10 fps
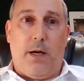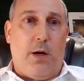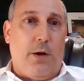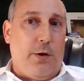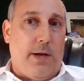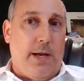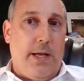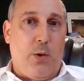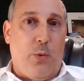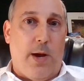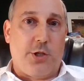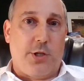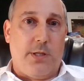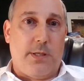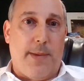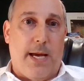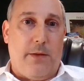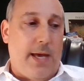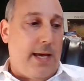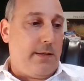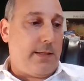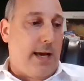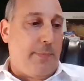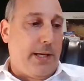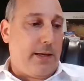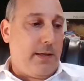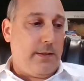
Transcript: Are there any questions about that topic?